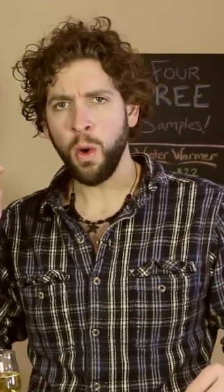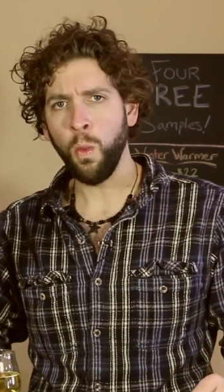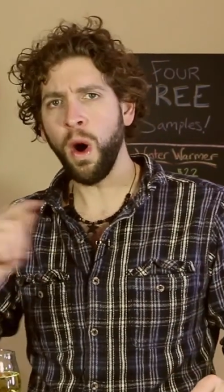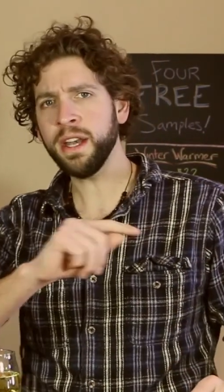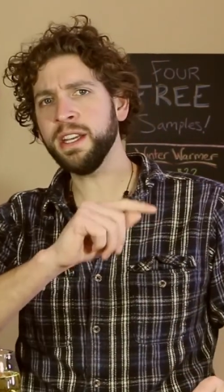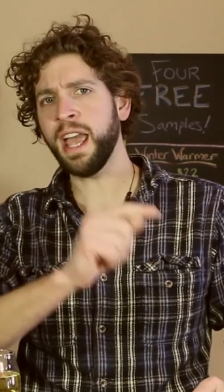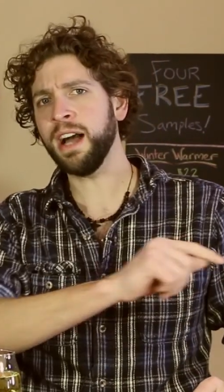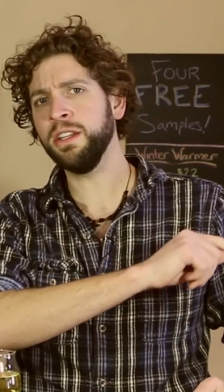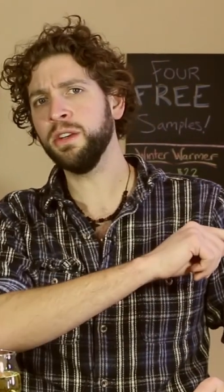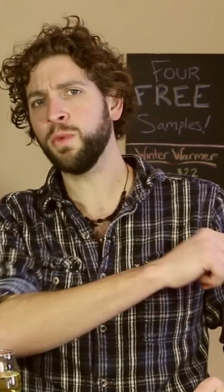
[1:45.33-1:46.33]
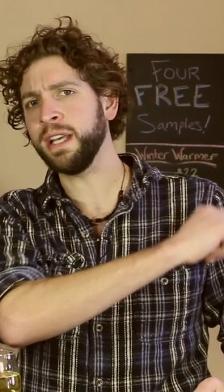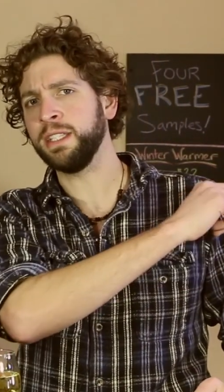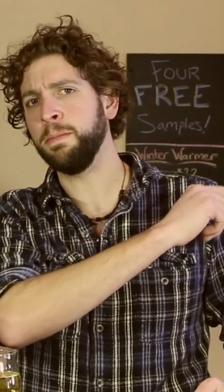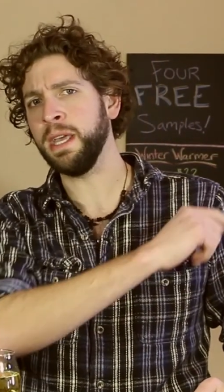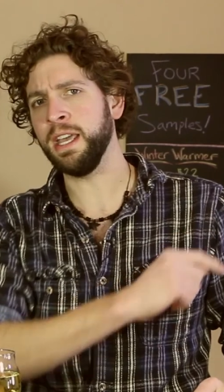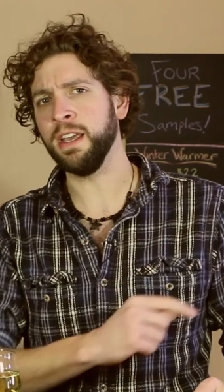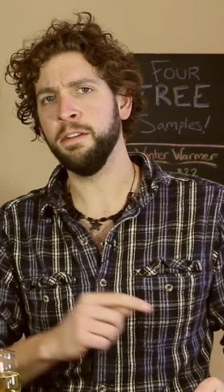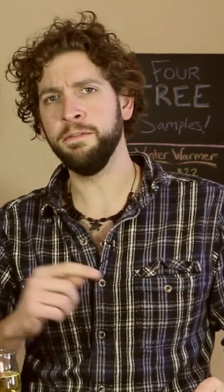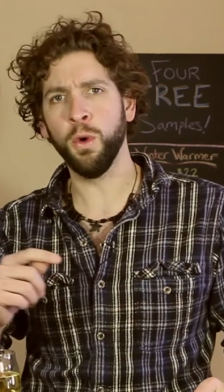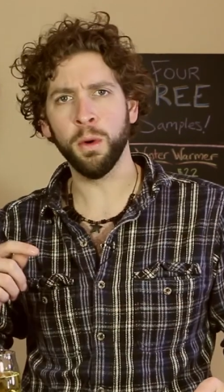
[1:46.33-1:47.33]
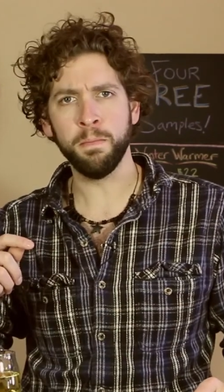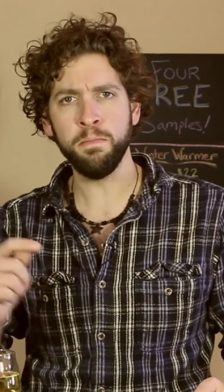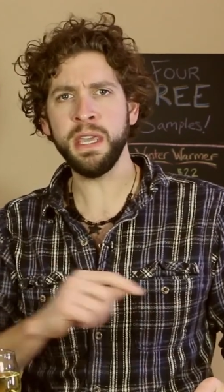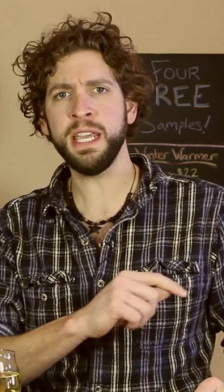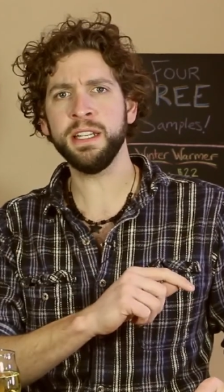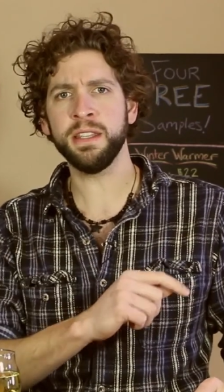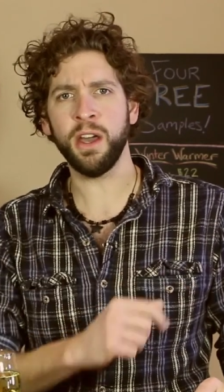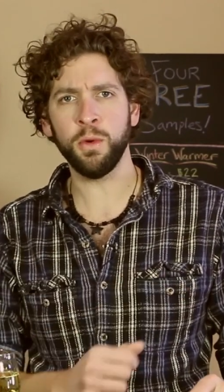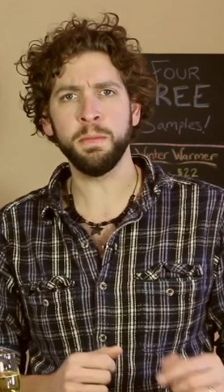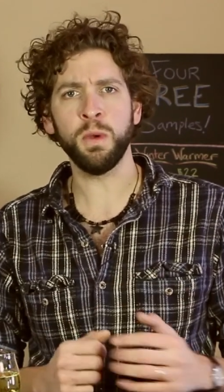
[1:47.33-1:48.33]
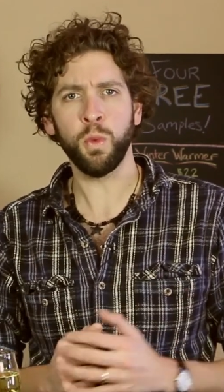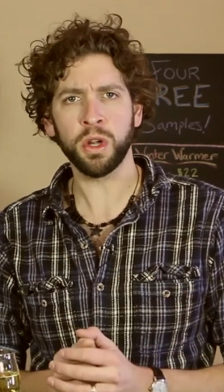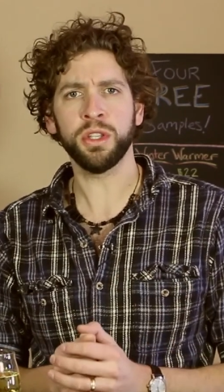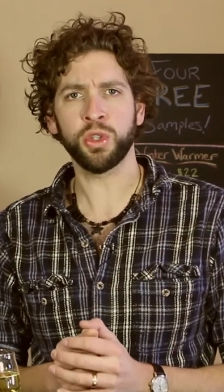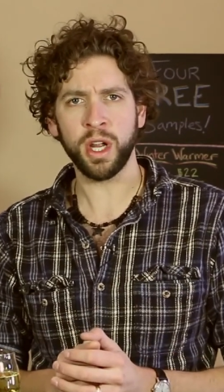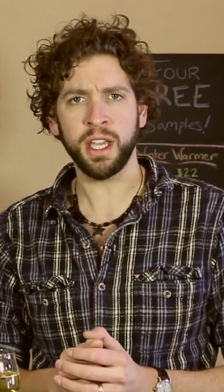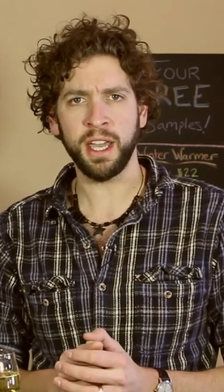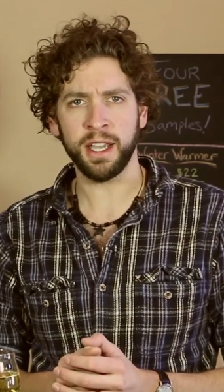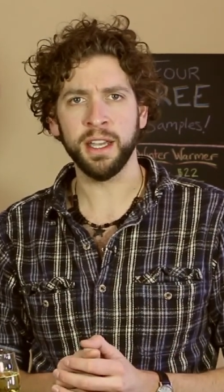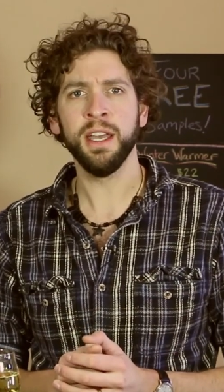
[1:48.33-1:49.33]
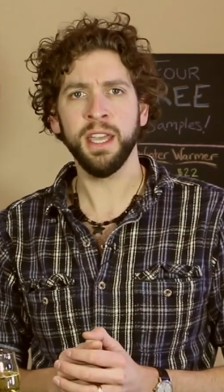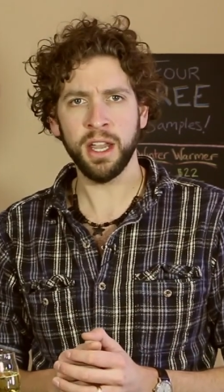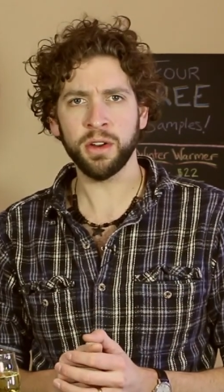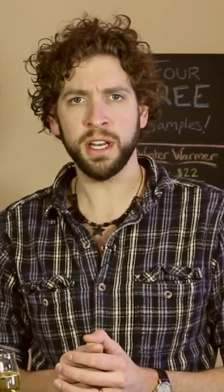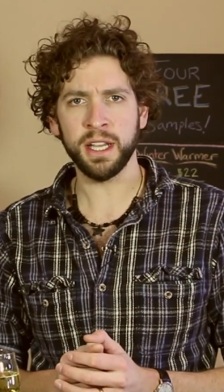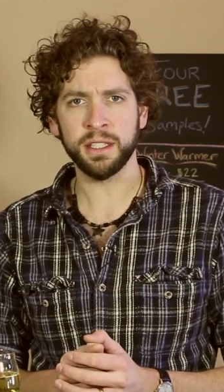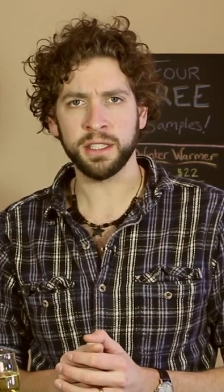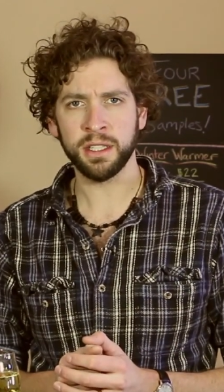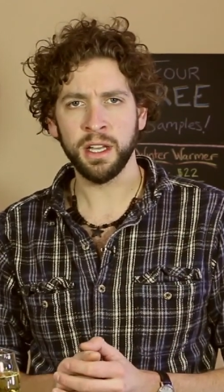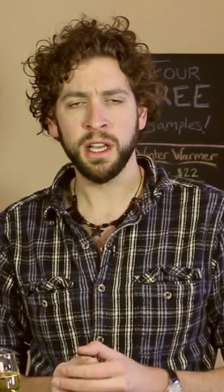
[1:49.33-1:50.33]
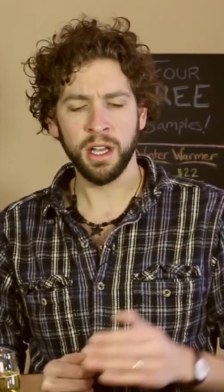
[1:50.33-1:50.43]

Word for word: one gallon recipe for mead that would be worth drinking. Here it is